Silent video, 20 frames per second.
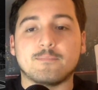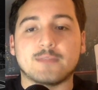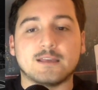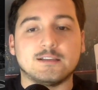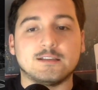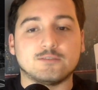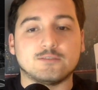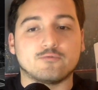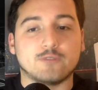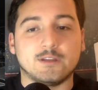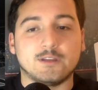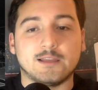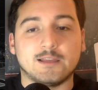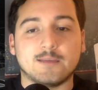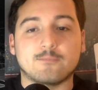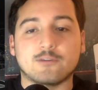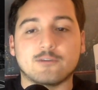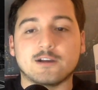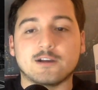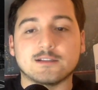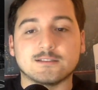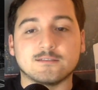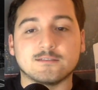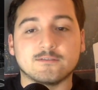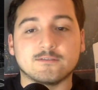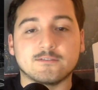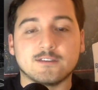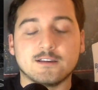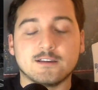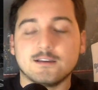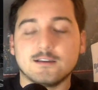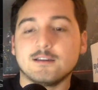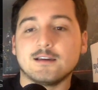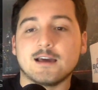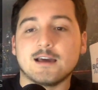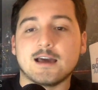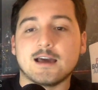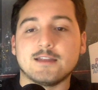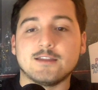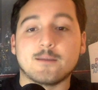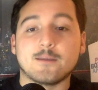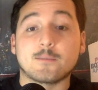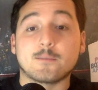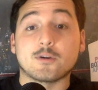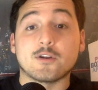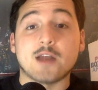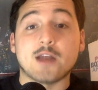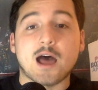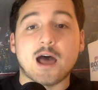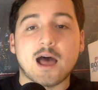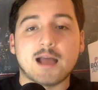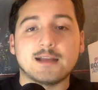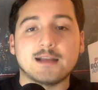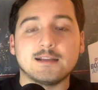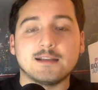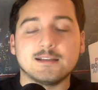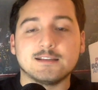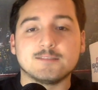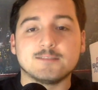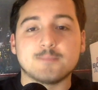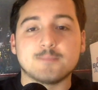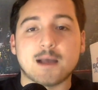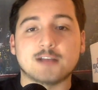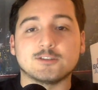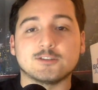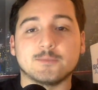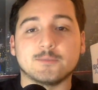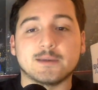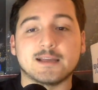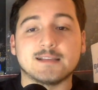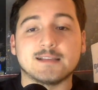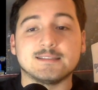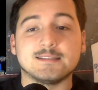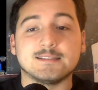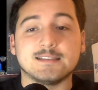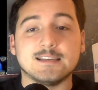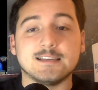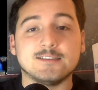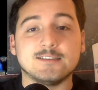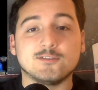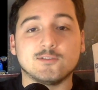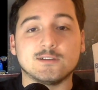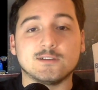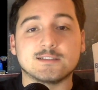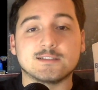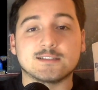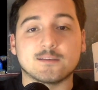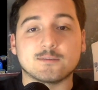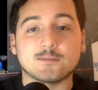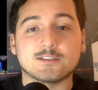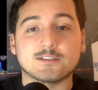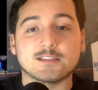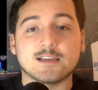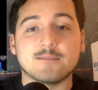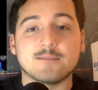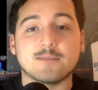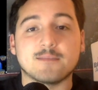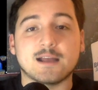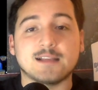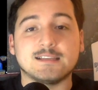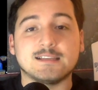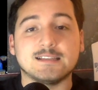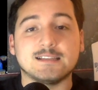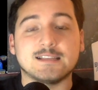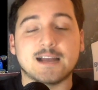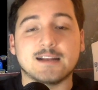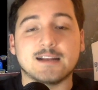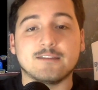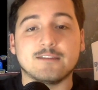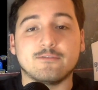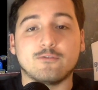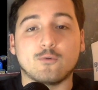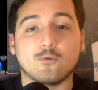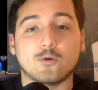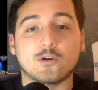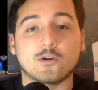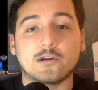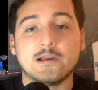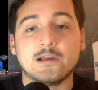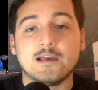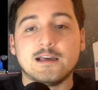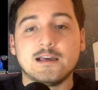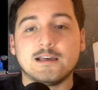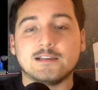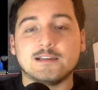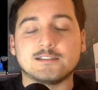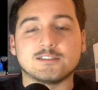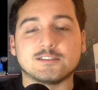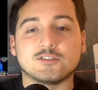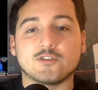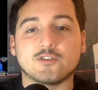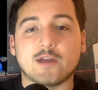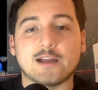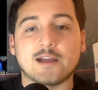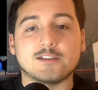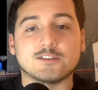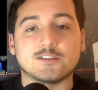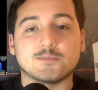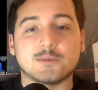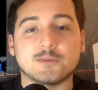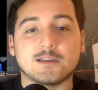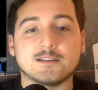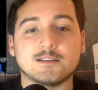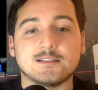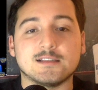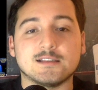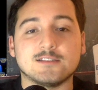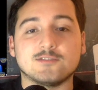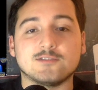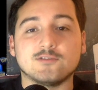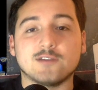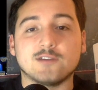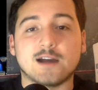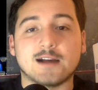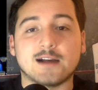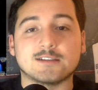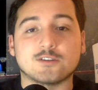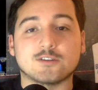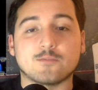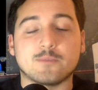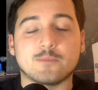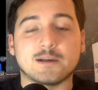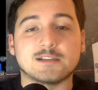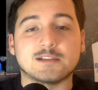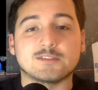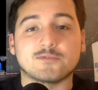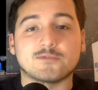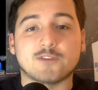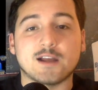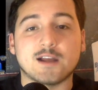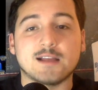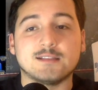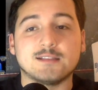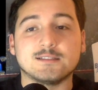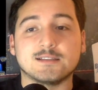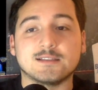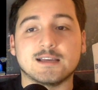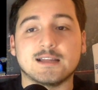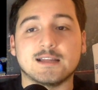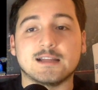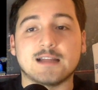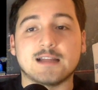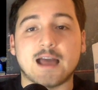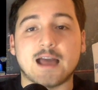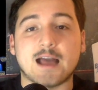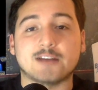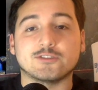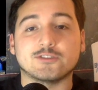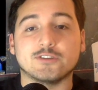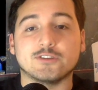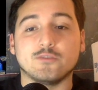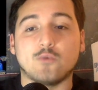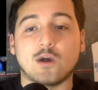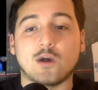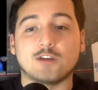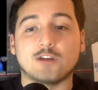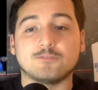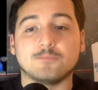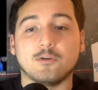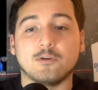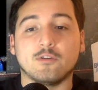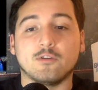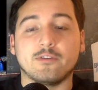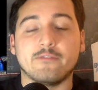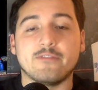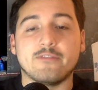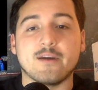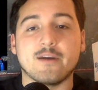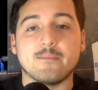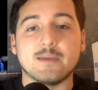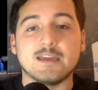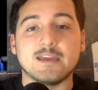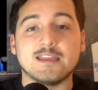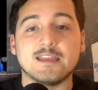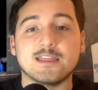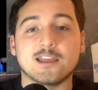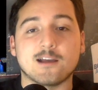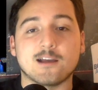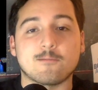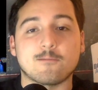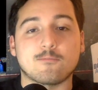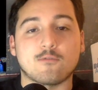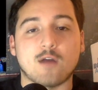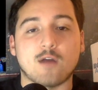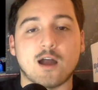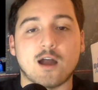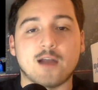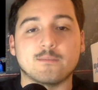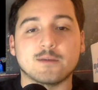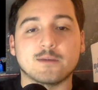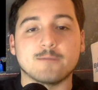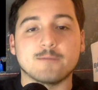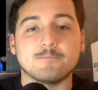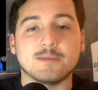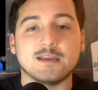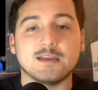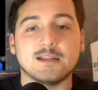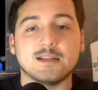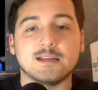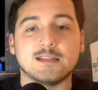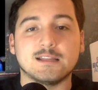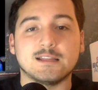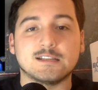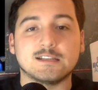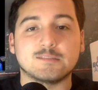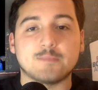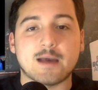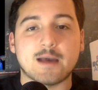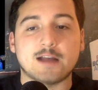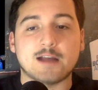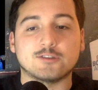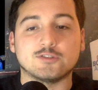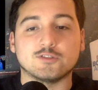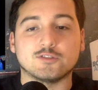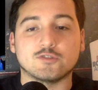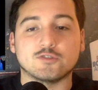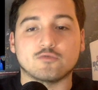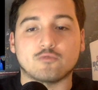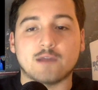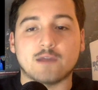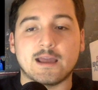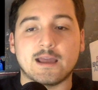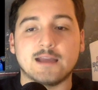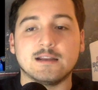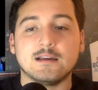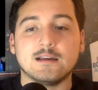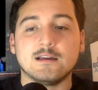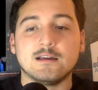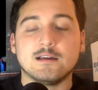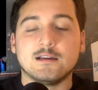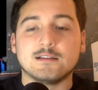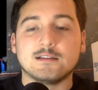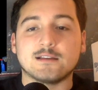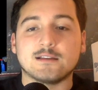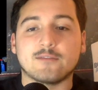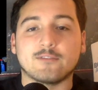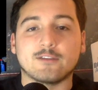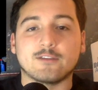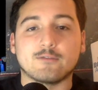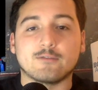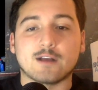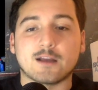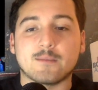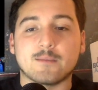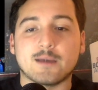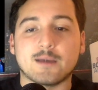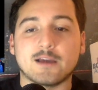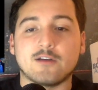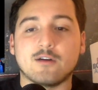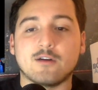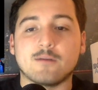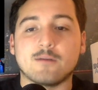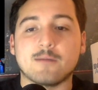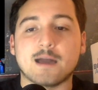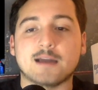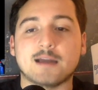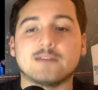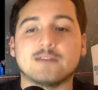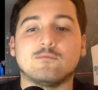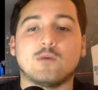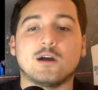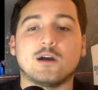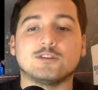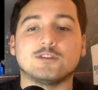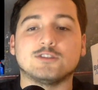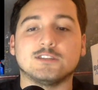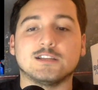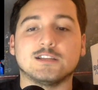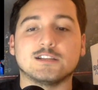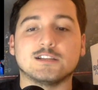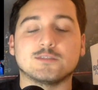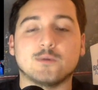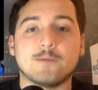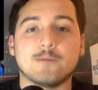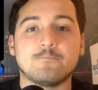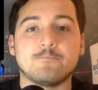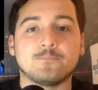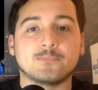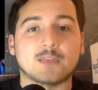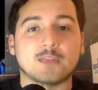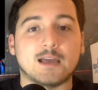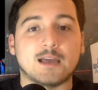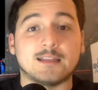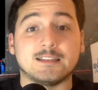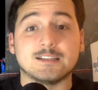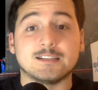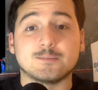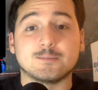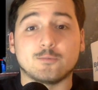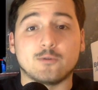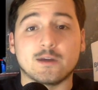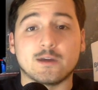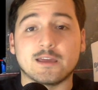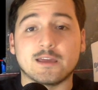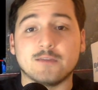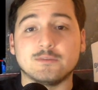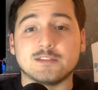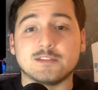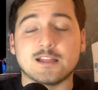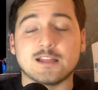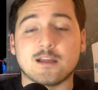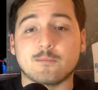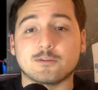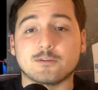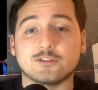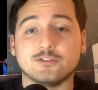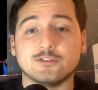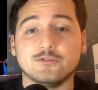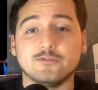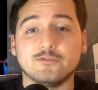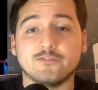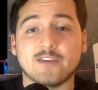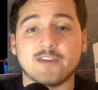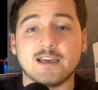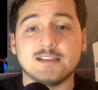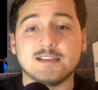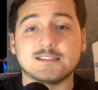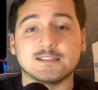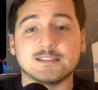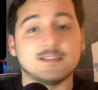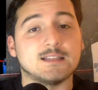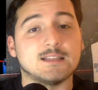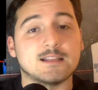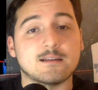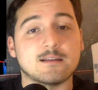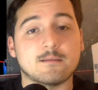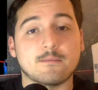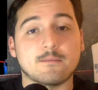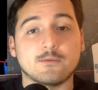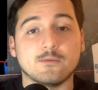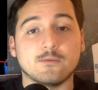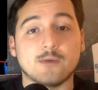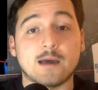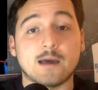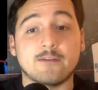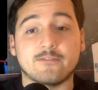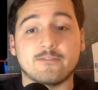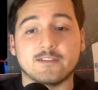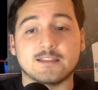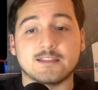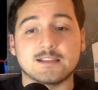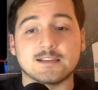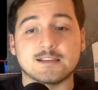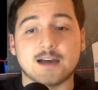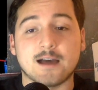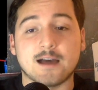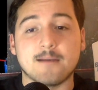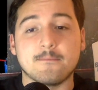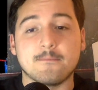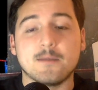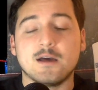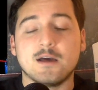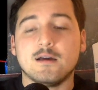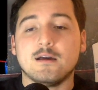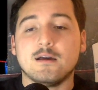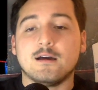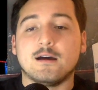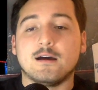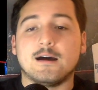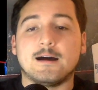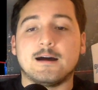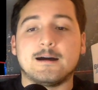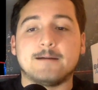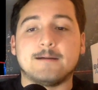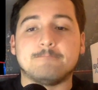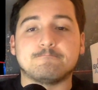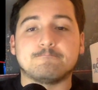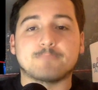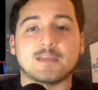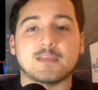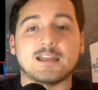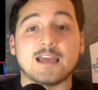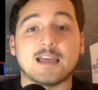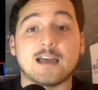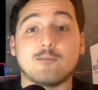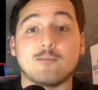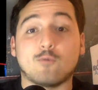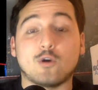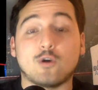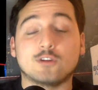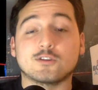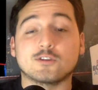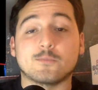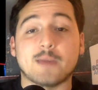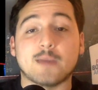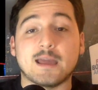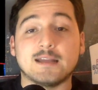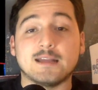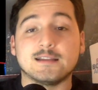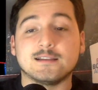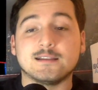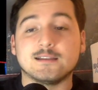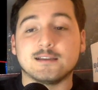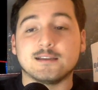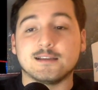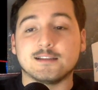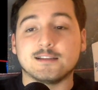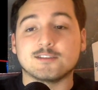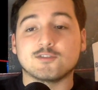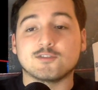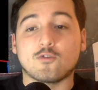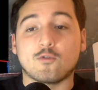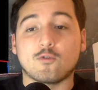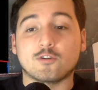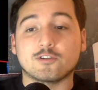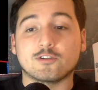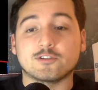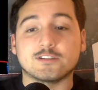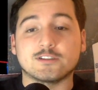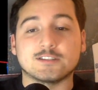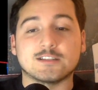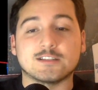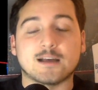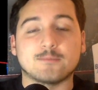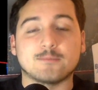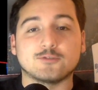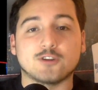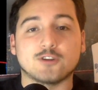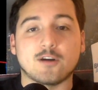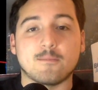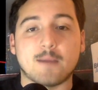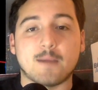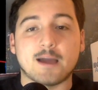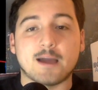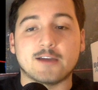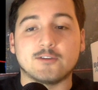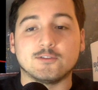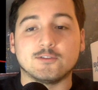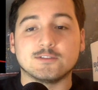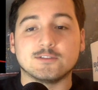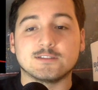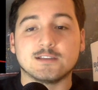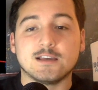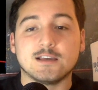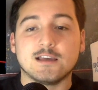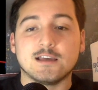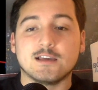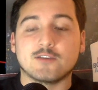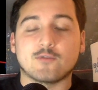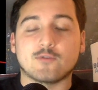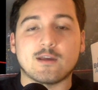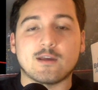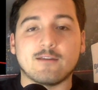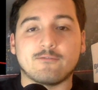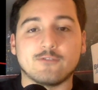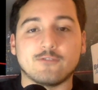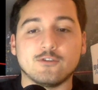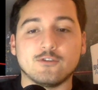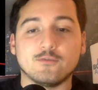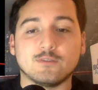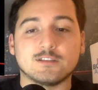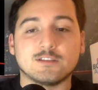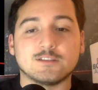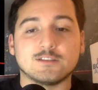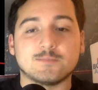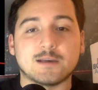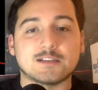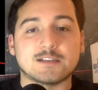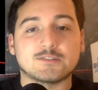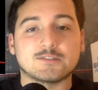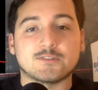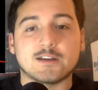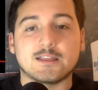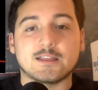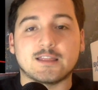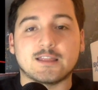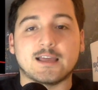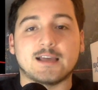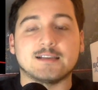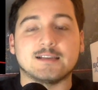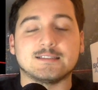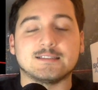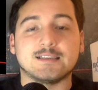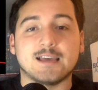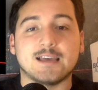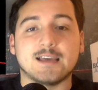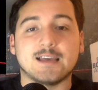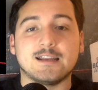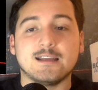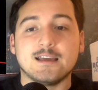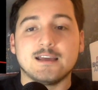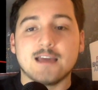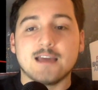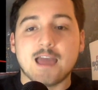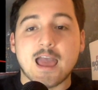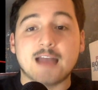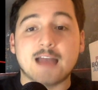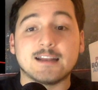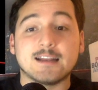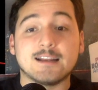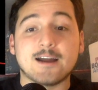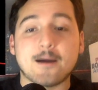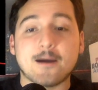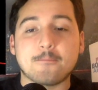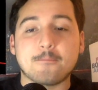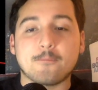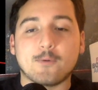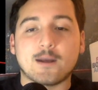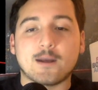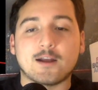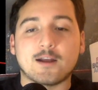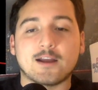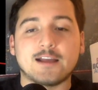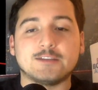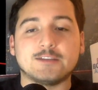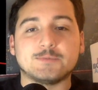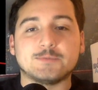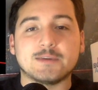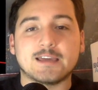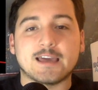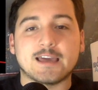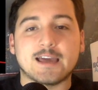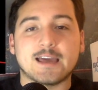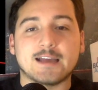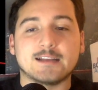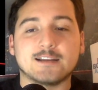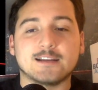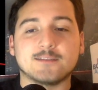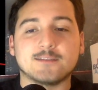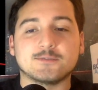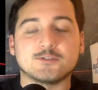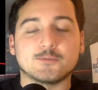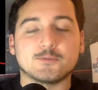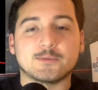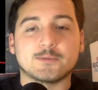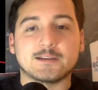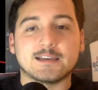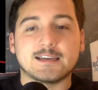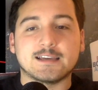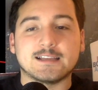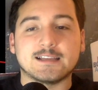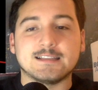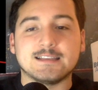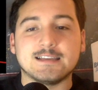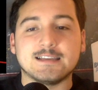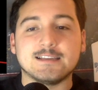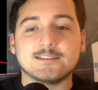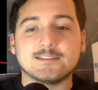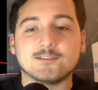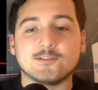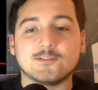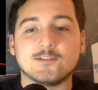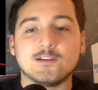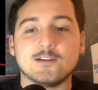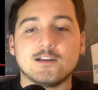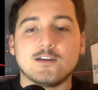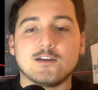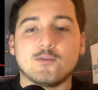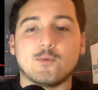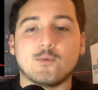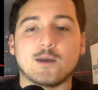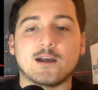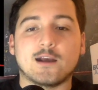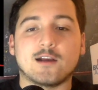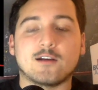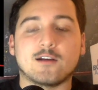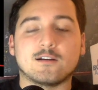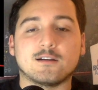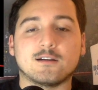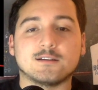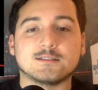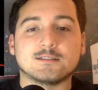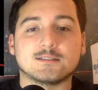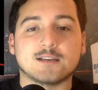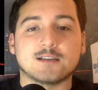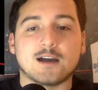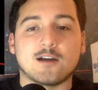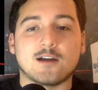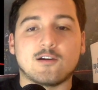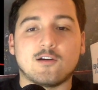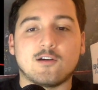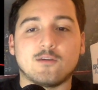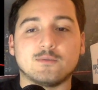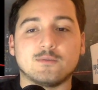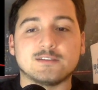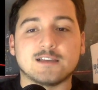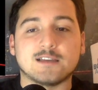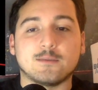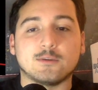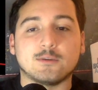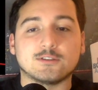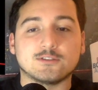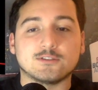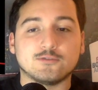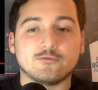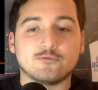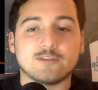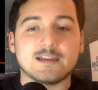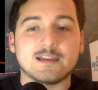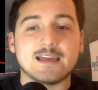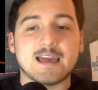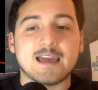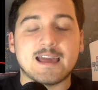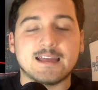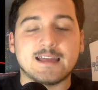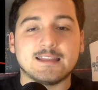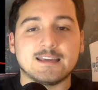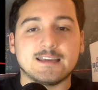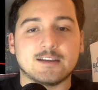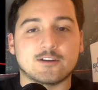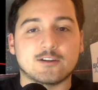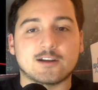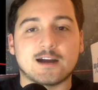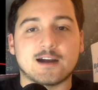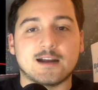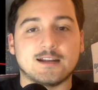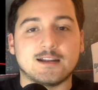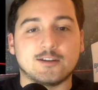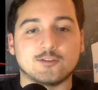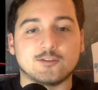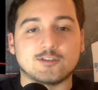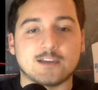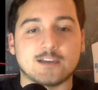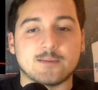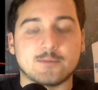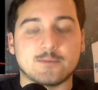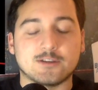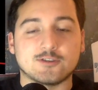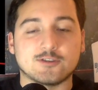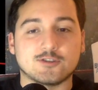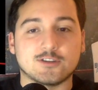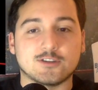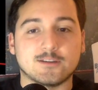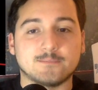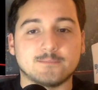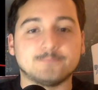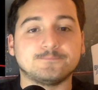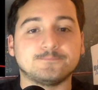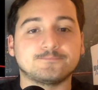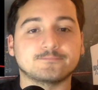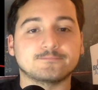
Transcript: is really impressive. Number 9, his matchup against Diesel at SummerSlam 1994. This is great just because these two guys are best friends. Getting to actually watch both of them in their prime compete in this match is great. Definitely recommend going back and watching this one. At this point, he was the number 2 face in the WWF at the time. And he had Walter Payton in his corner to stop Shawn Michaels. Great feud with his best friend, like I said. Ended up where HBK ended up super kicking Diesel, where Scott Hall was able to regain the Intercontinental Championship.